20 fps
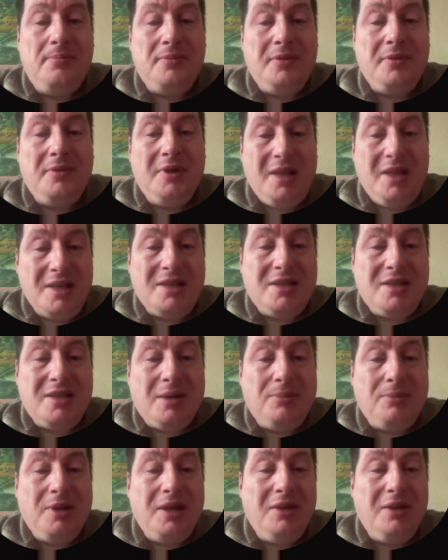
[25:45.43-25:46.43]
this is
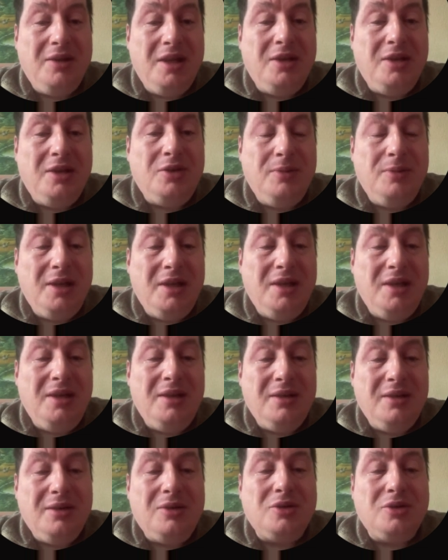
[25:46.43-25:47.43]
something you need to
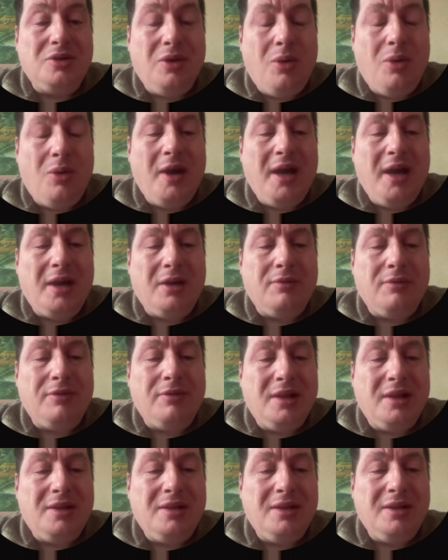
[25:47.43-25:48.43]
be also aware of,
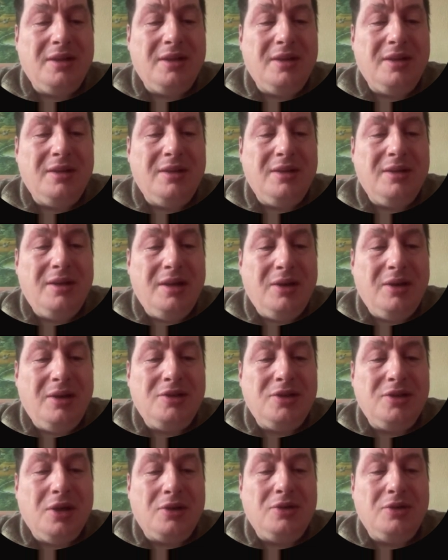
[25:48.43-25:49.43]
that,
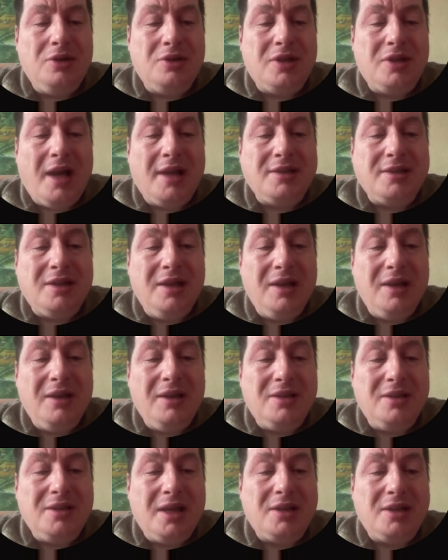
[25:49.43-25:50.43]
it's not just asking,
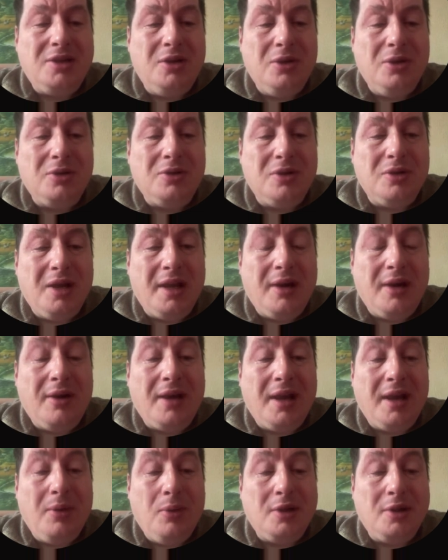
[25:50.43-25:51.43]
it's actually also like,
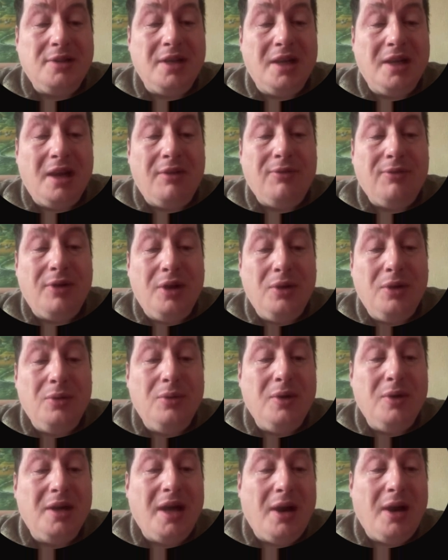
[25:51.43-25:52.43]
okay, what's in it for
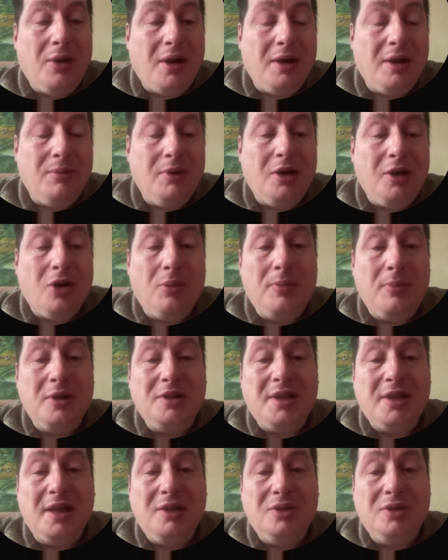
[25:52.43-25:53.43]
you and how can we
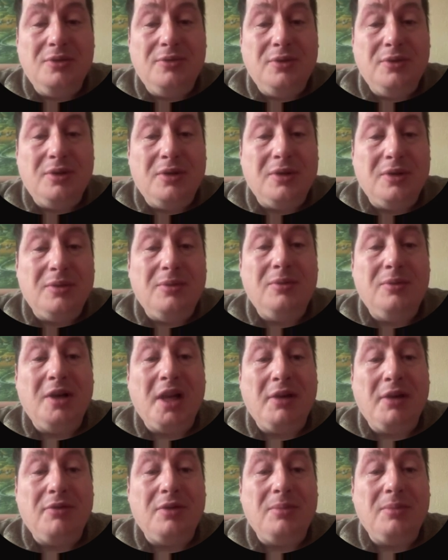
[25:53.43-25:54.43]
compensate you for
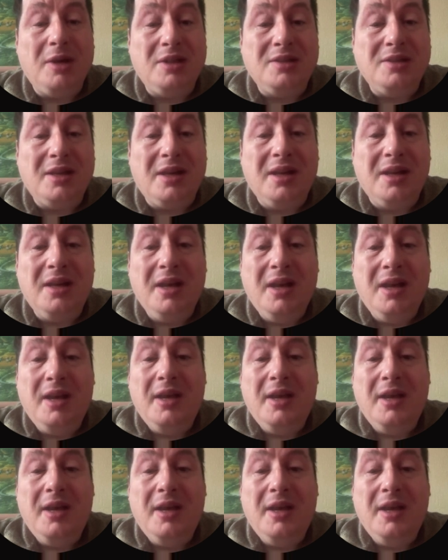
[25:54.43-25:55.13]
whatever, basically.